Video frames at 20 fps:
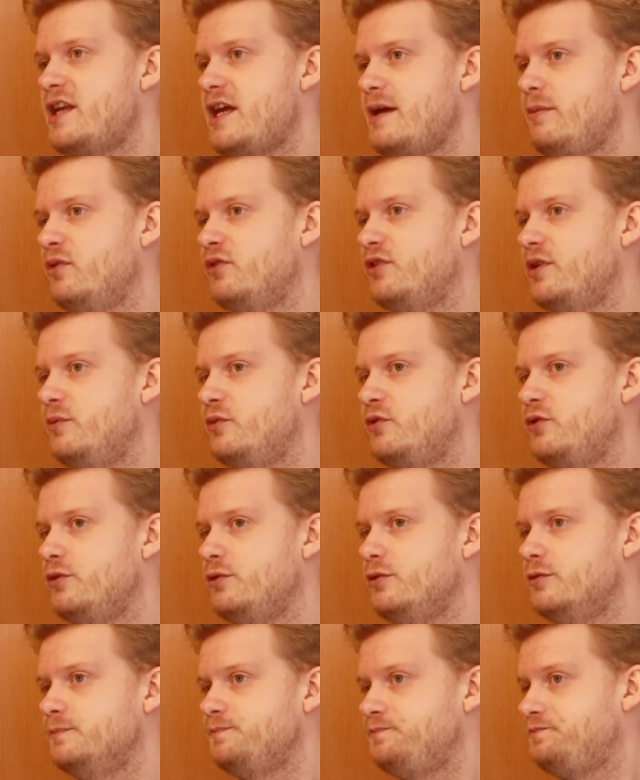enabled them
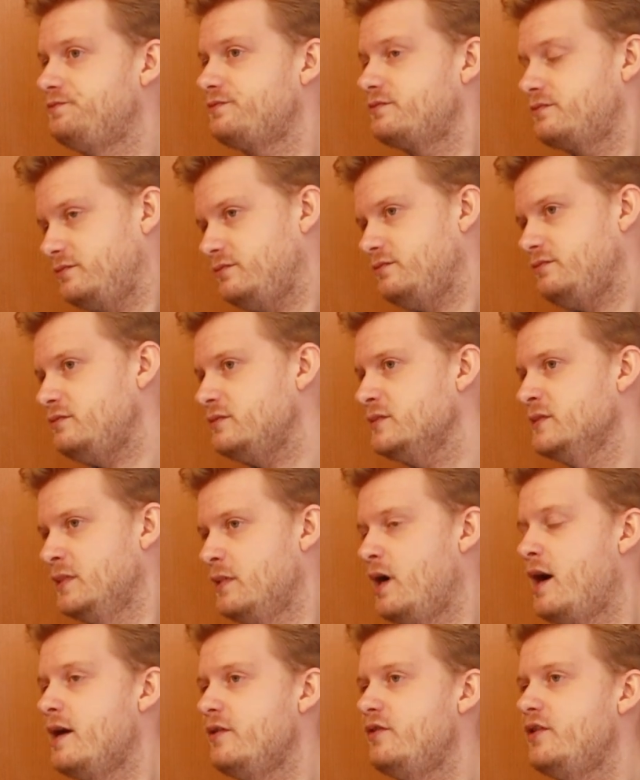to,
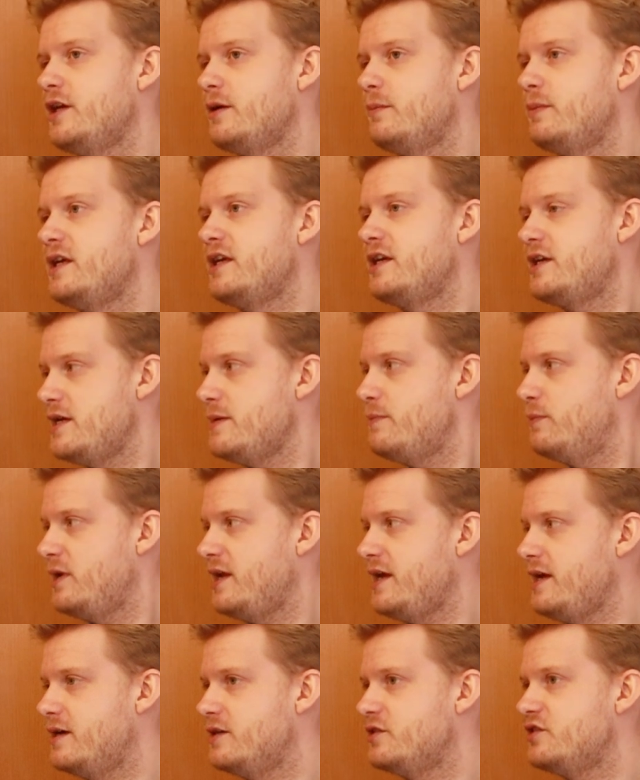I think, be key
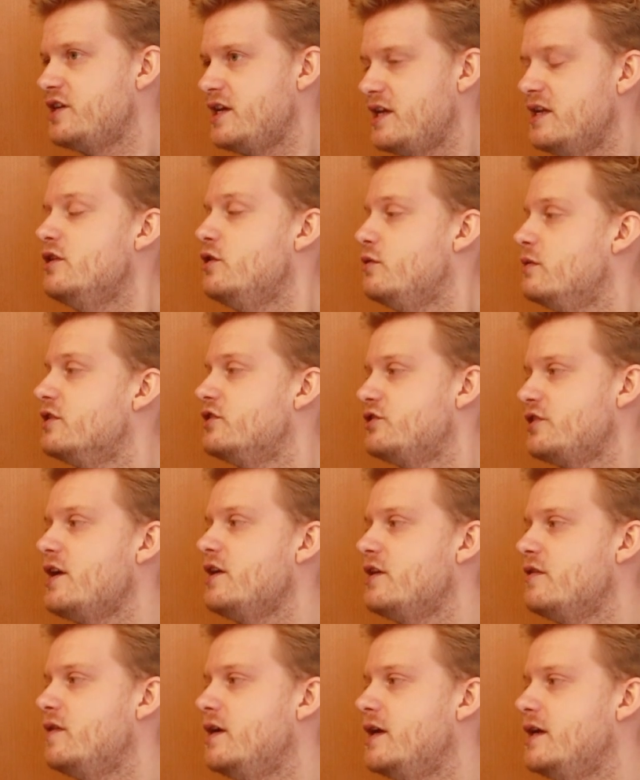players in US
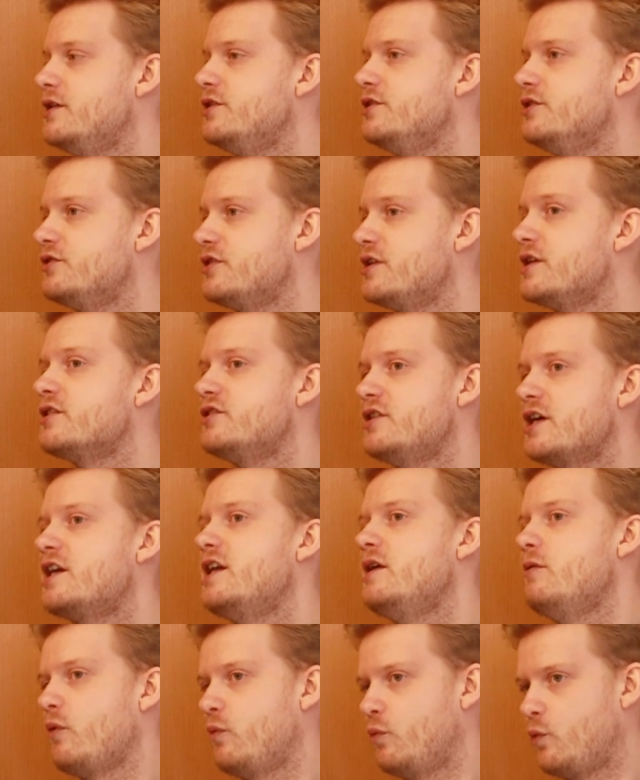China relations. And
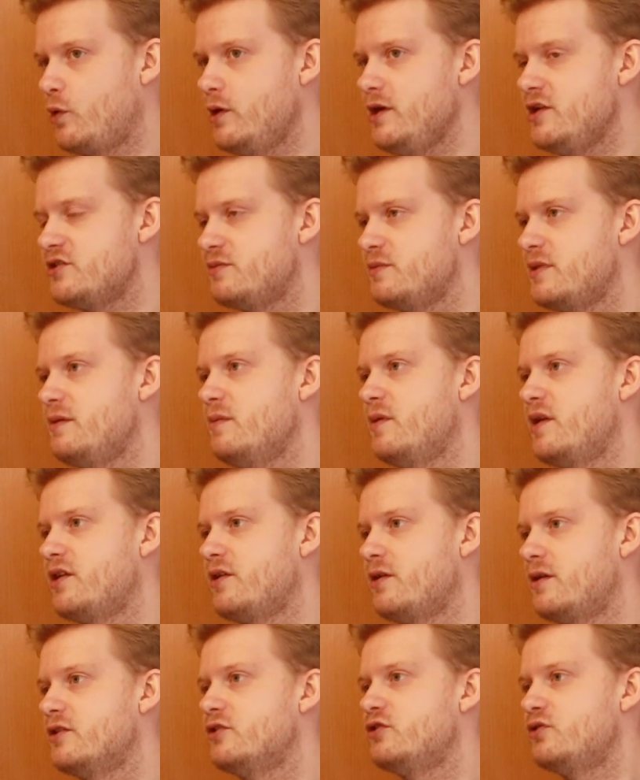exactly what worries me, but
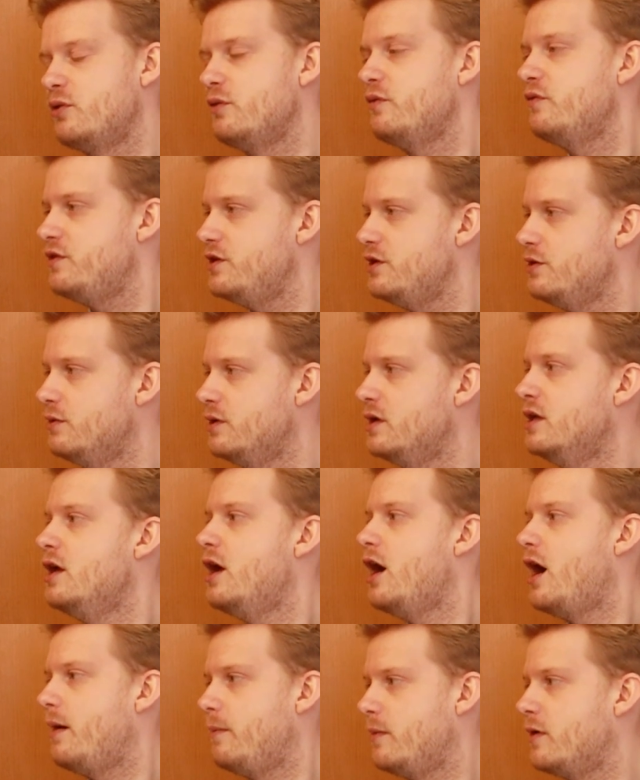there are so few
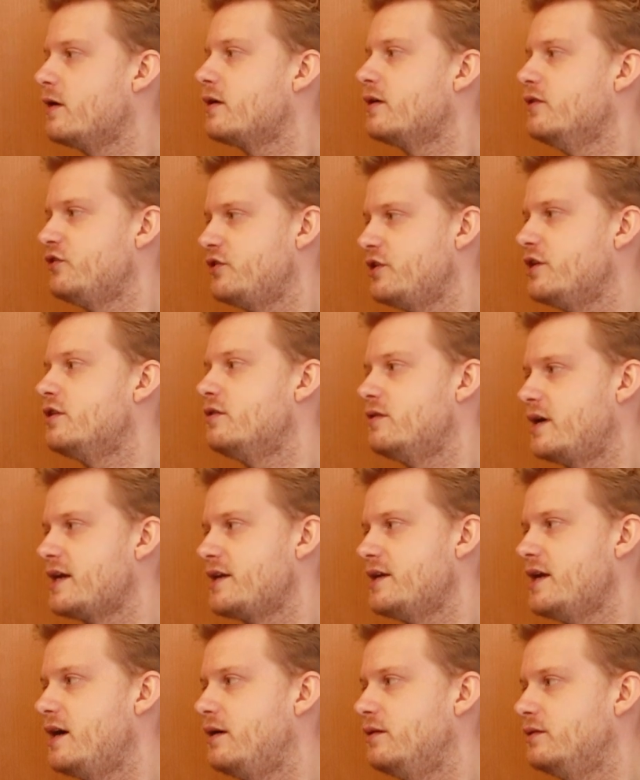Americans here
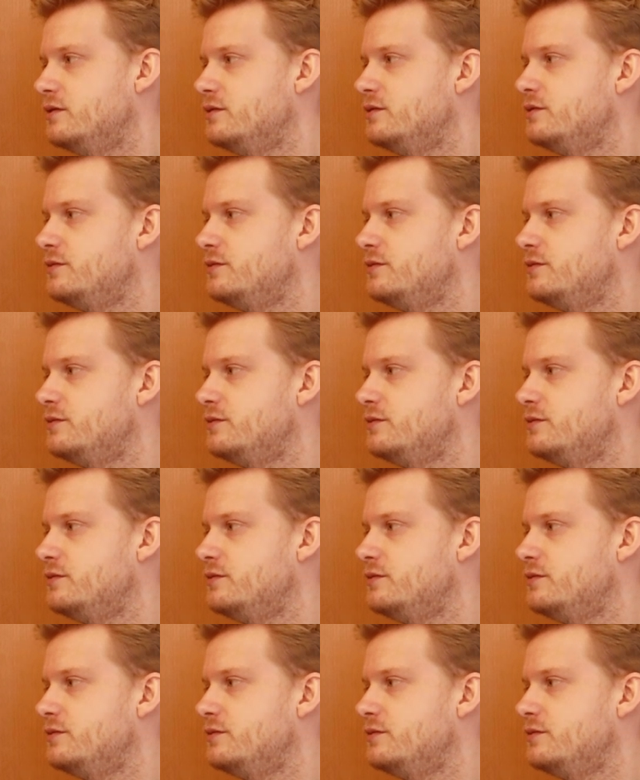right now.